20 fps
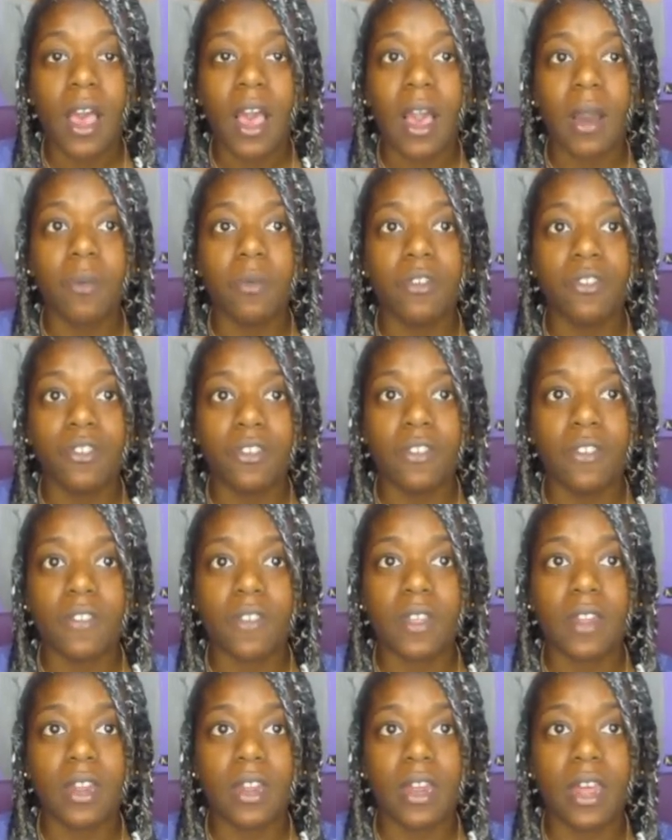I would
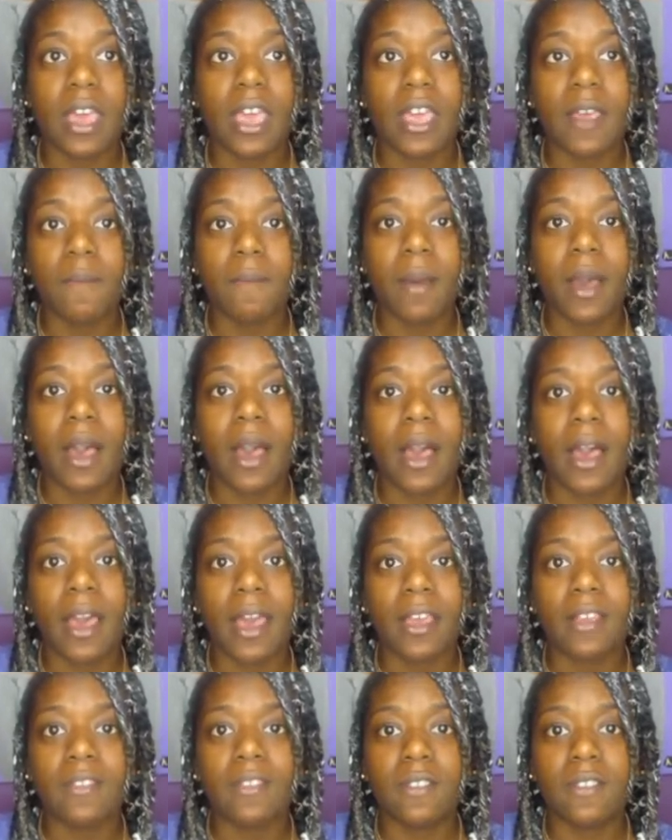just lay my